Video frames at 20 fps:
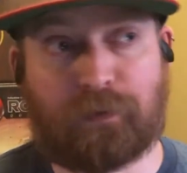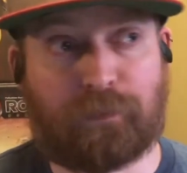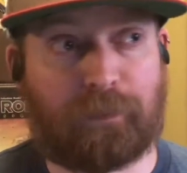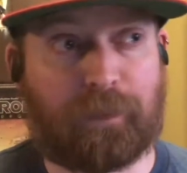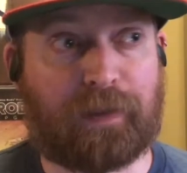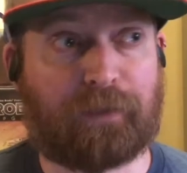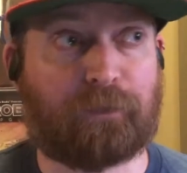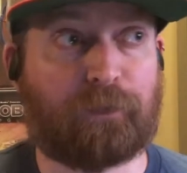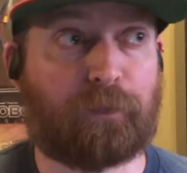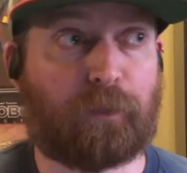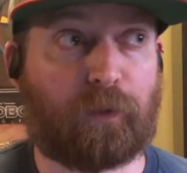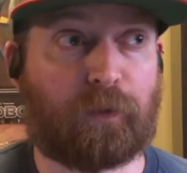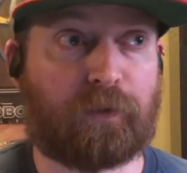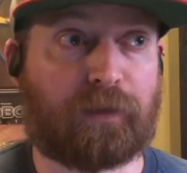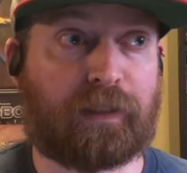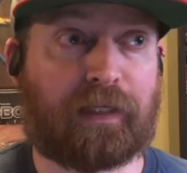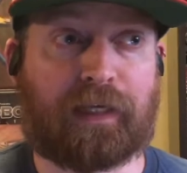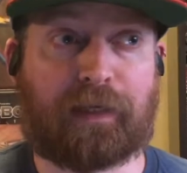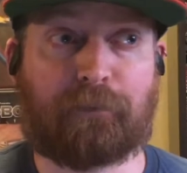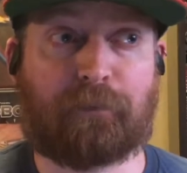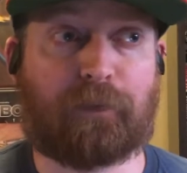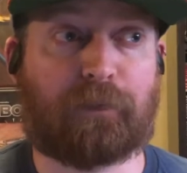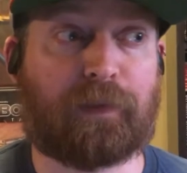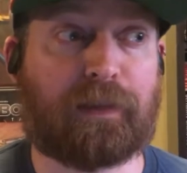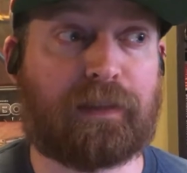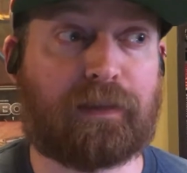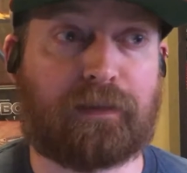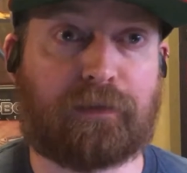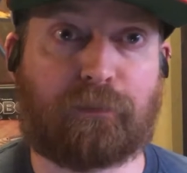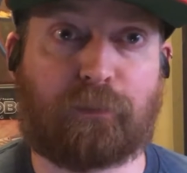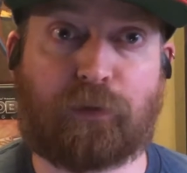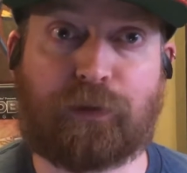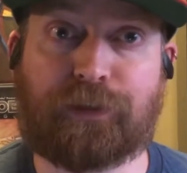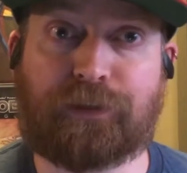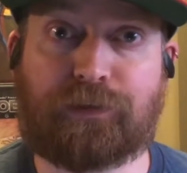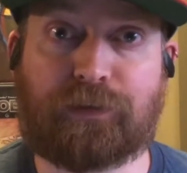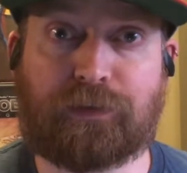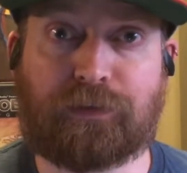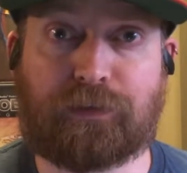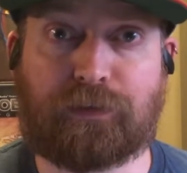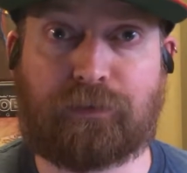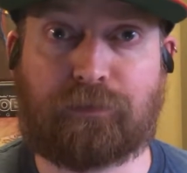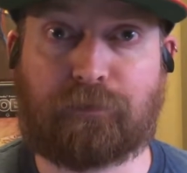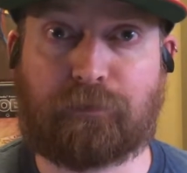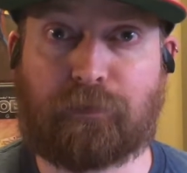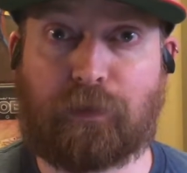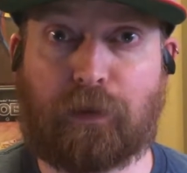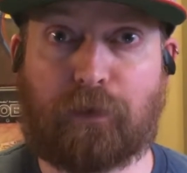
The beat reporter came to me in the preseason